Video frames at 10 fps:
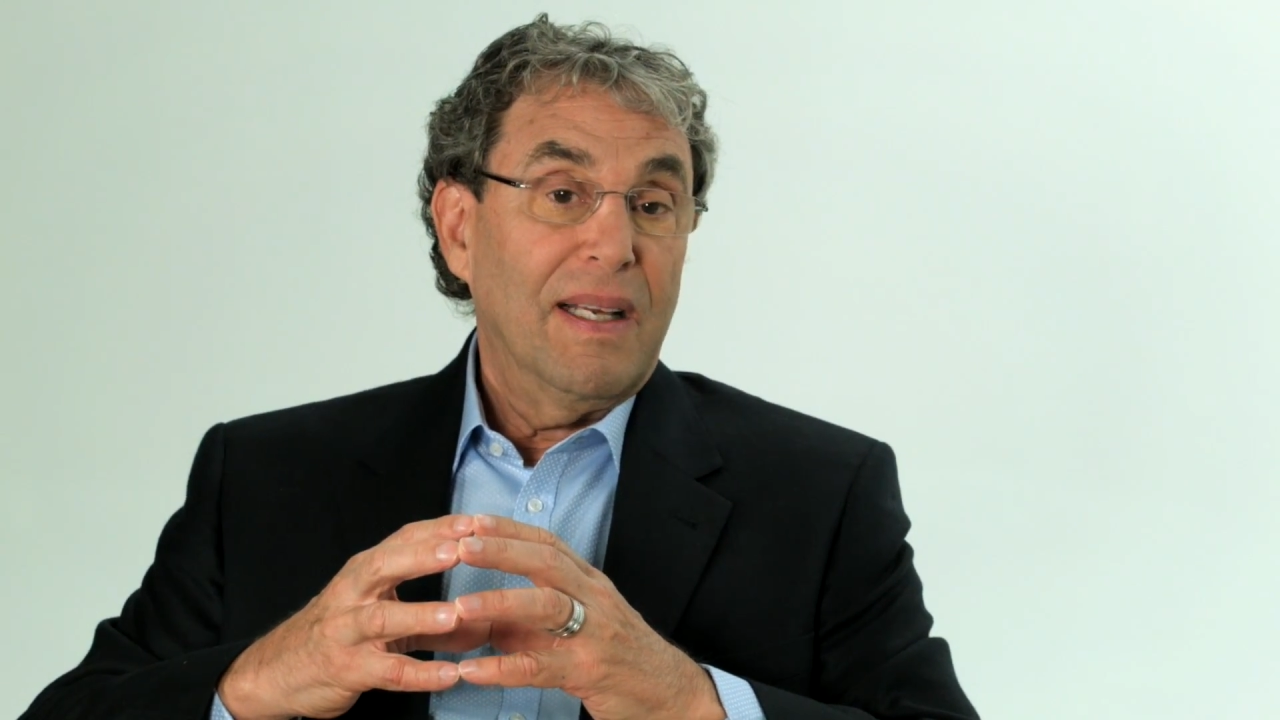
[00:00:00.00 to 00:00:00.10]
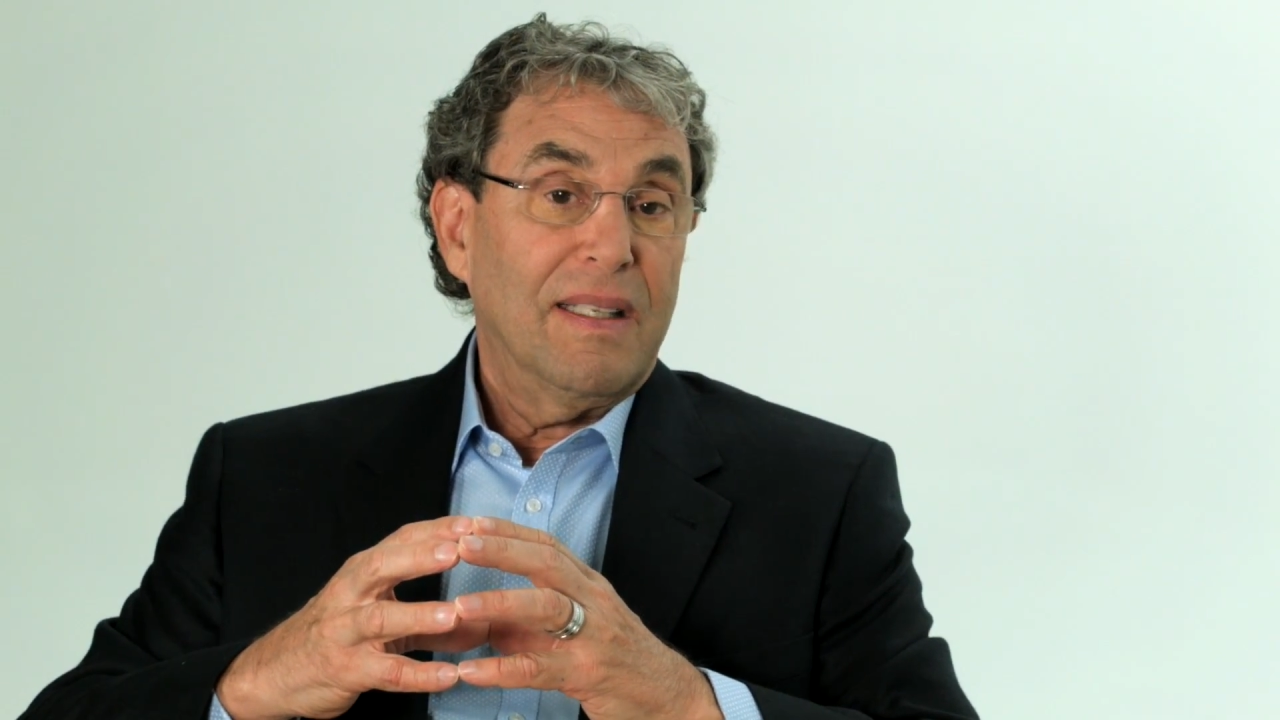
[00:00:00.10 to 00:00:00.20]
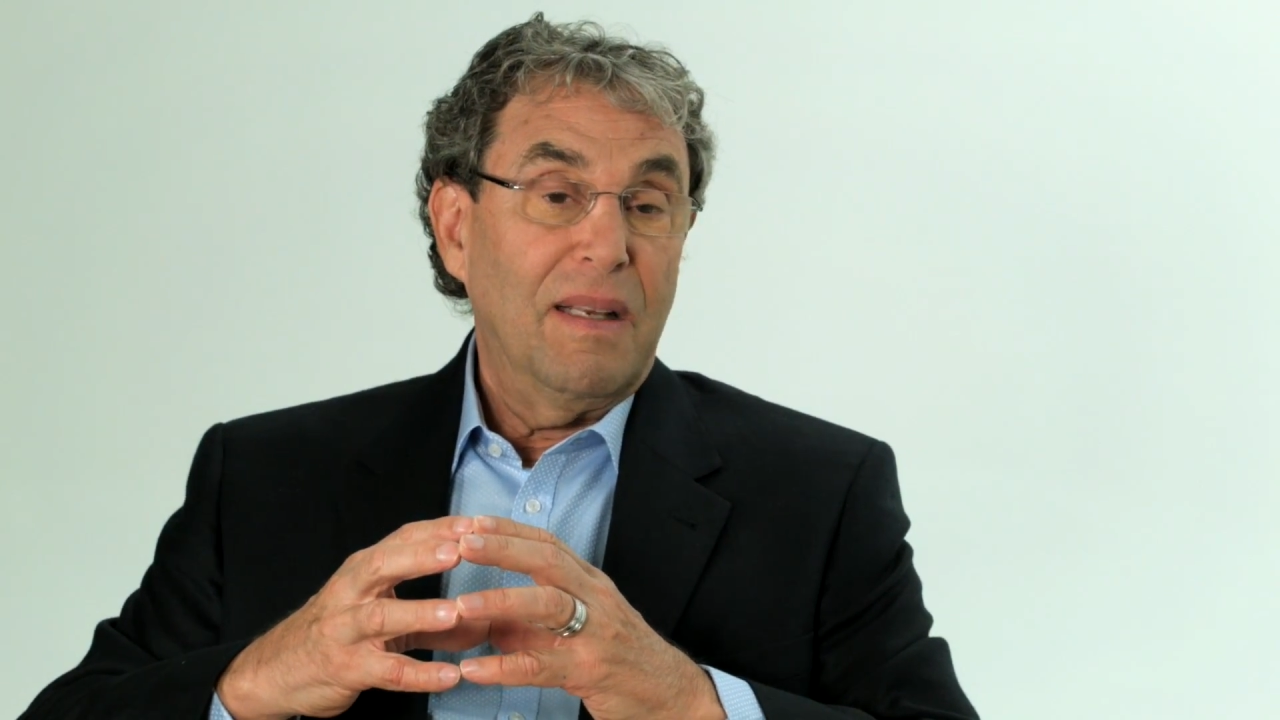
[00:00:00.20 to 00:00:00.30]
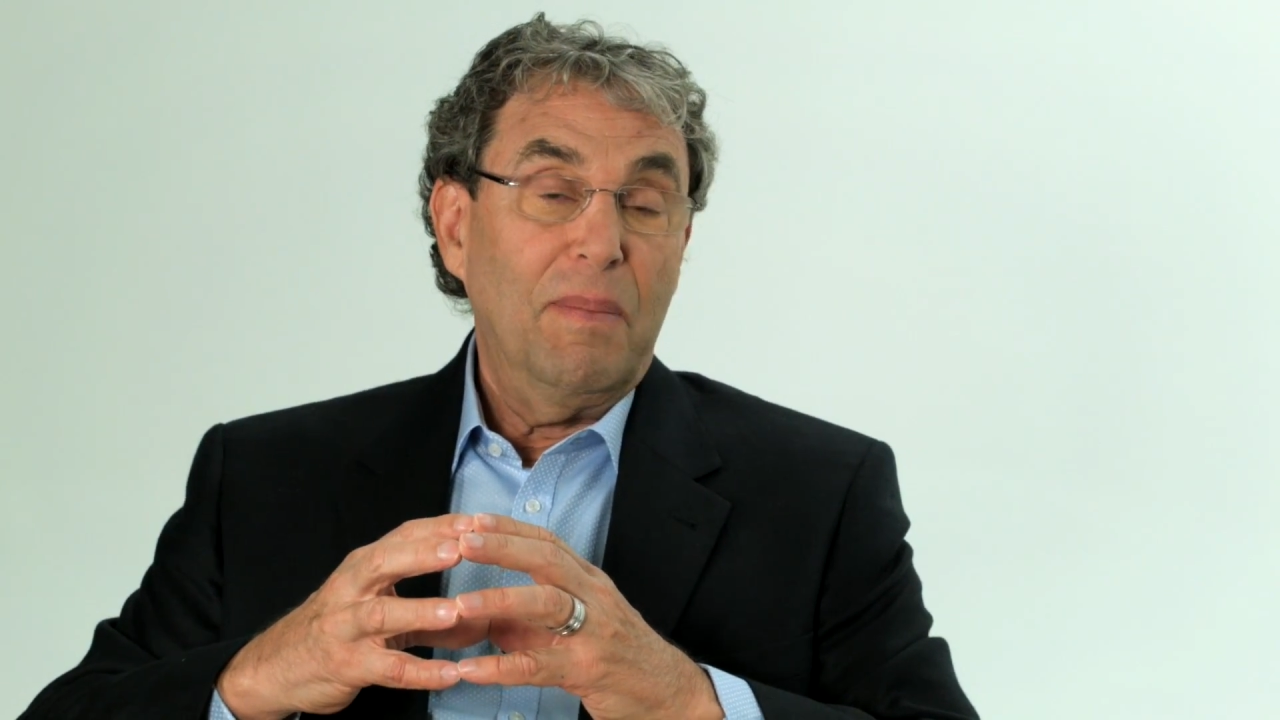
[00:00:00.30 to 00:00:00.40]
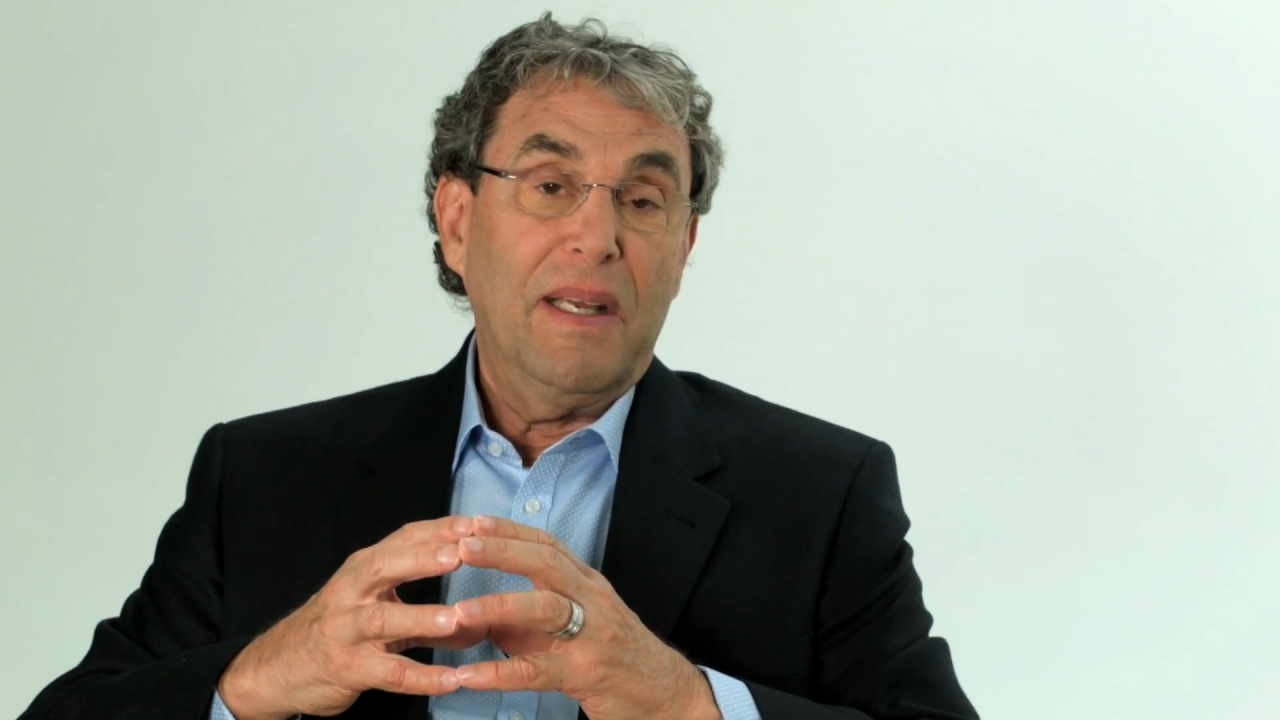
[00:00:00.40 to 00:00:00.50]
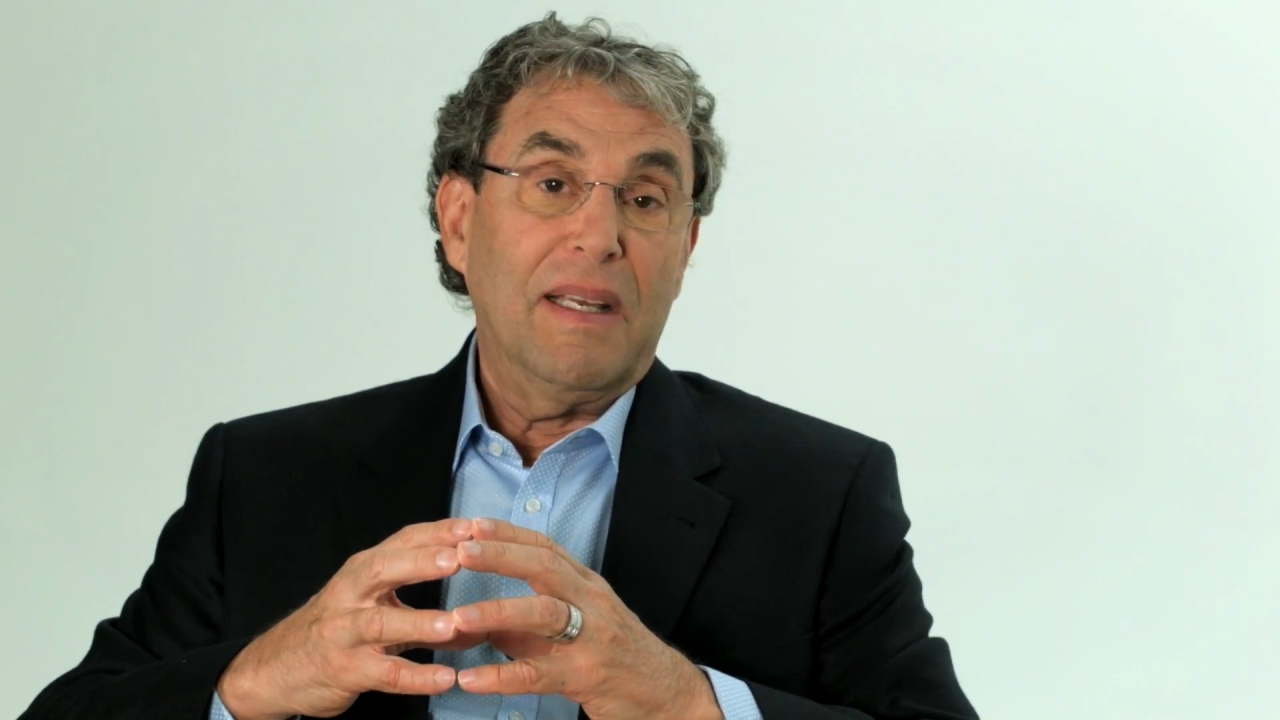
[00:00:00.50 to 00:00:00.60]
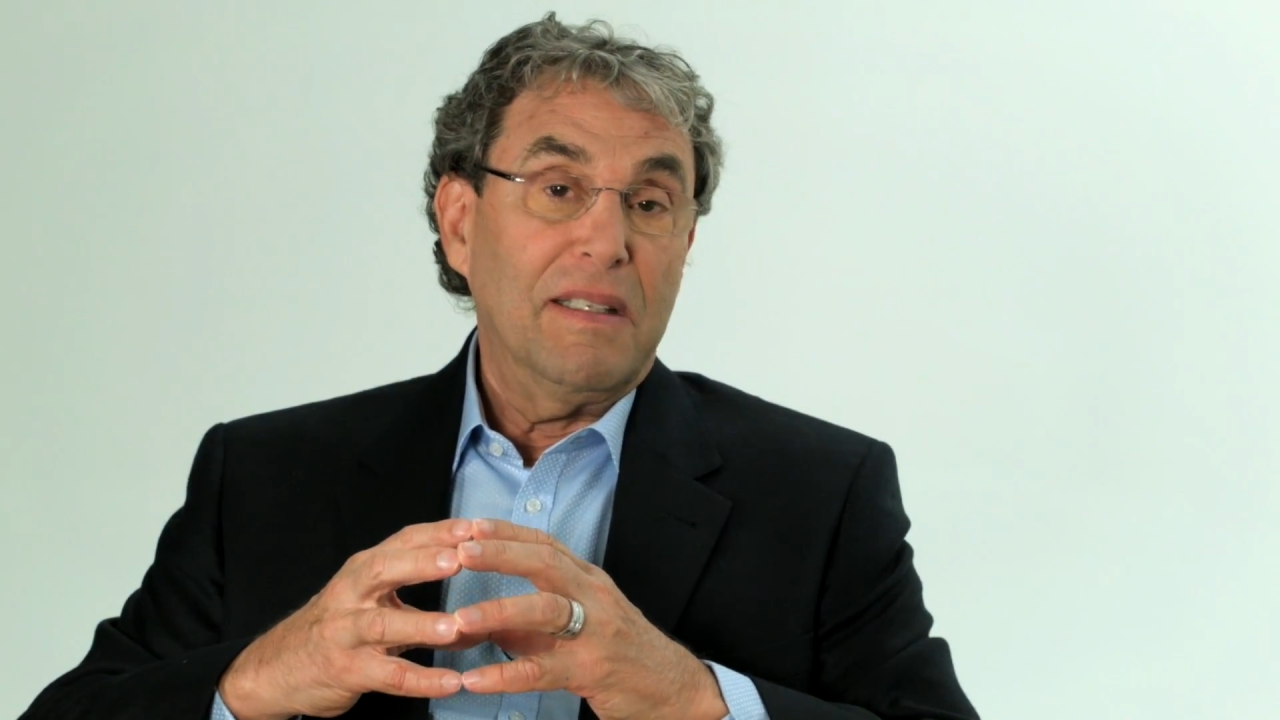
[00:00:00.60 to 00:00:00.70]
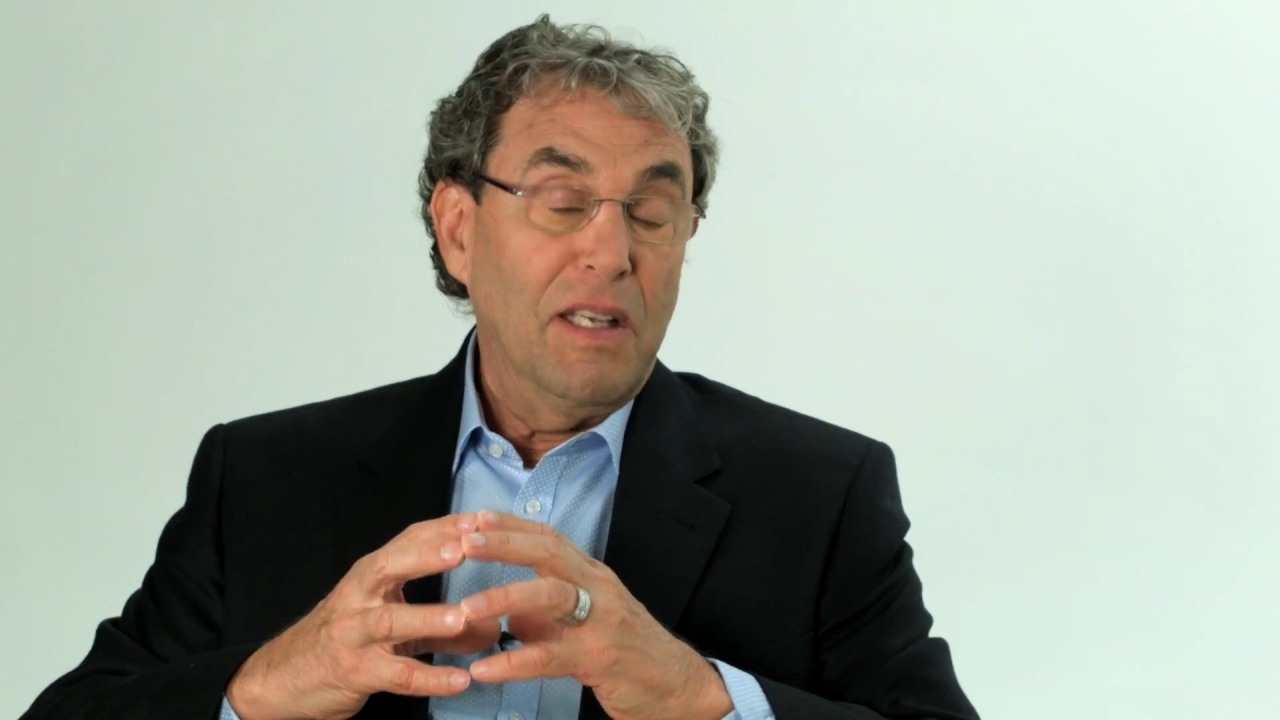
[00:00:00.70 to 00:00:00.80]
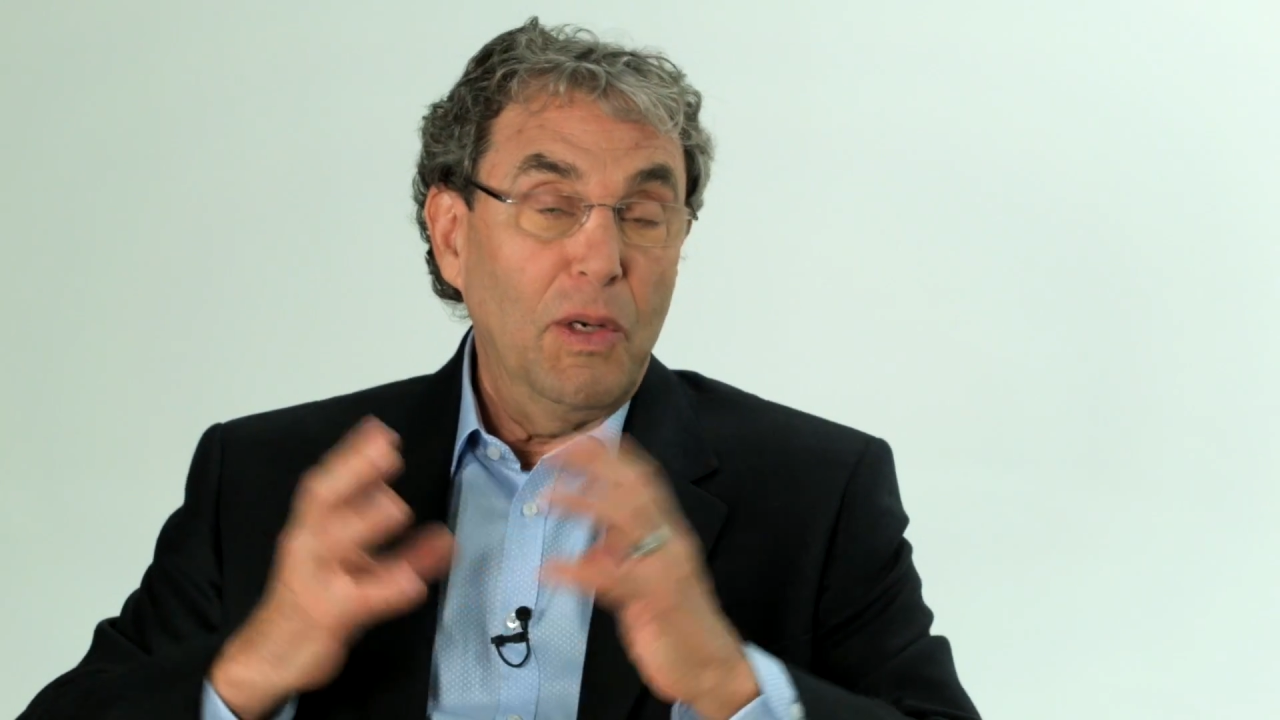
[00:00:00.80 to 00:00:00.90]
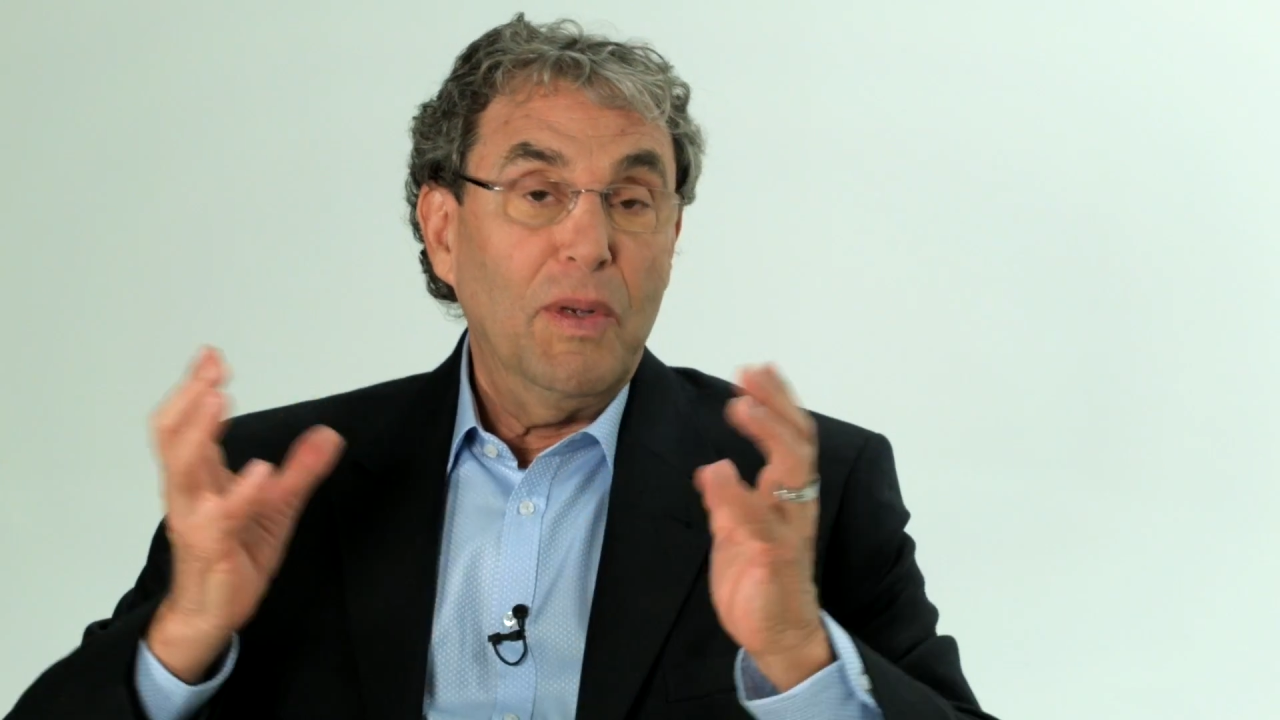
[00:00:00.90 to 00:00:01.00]
than me
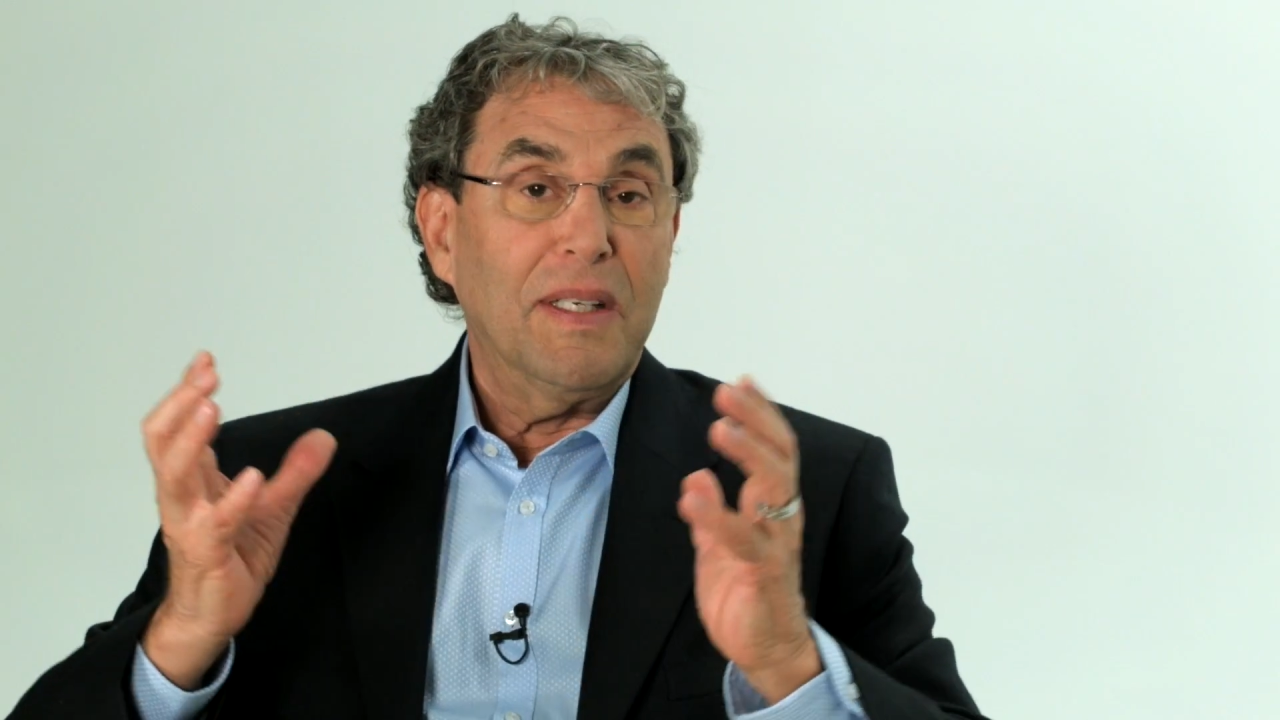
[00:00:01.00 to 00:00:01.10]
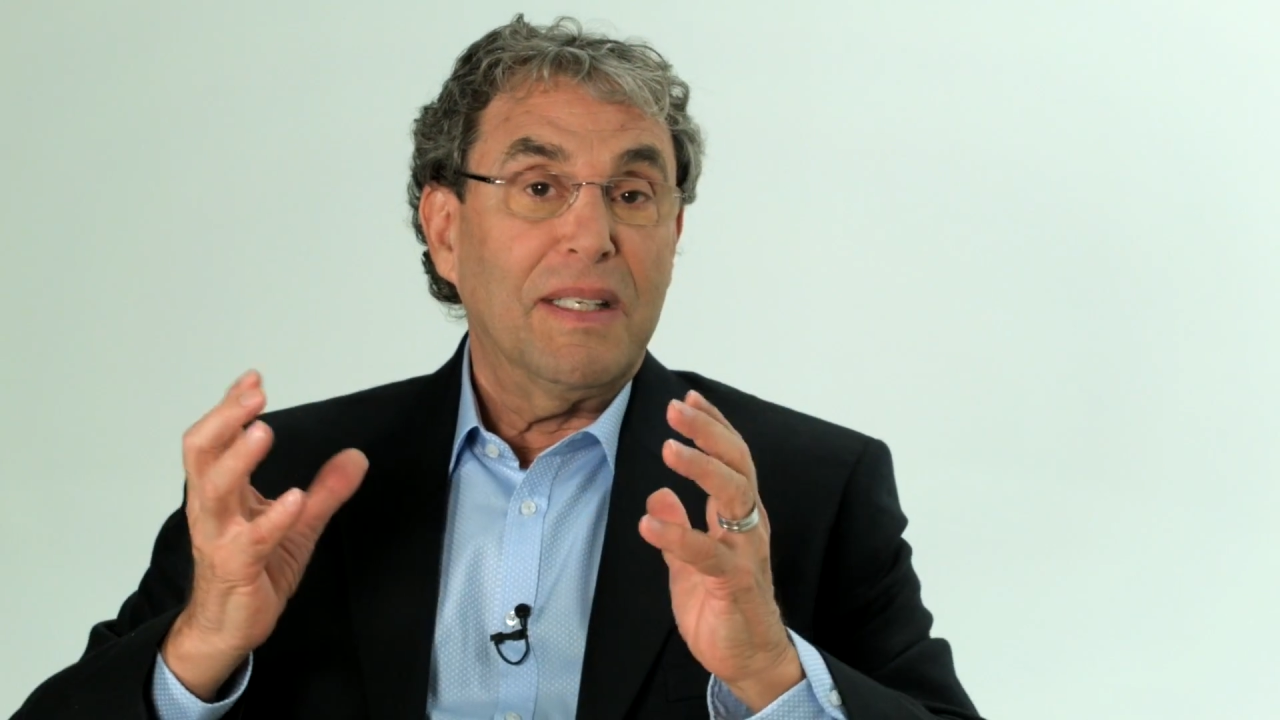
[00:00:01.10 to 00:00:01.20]
continuing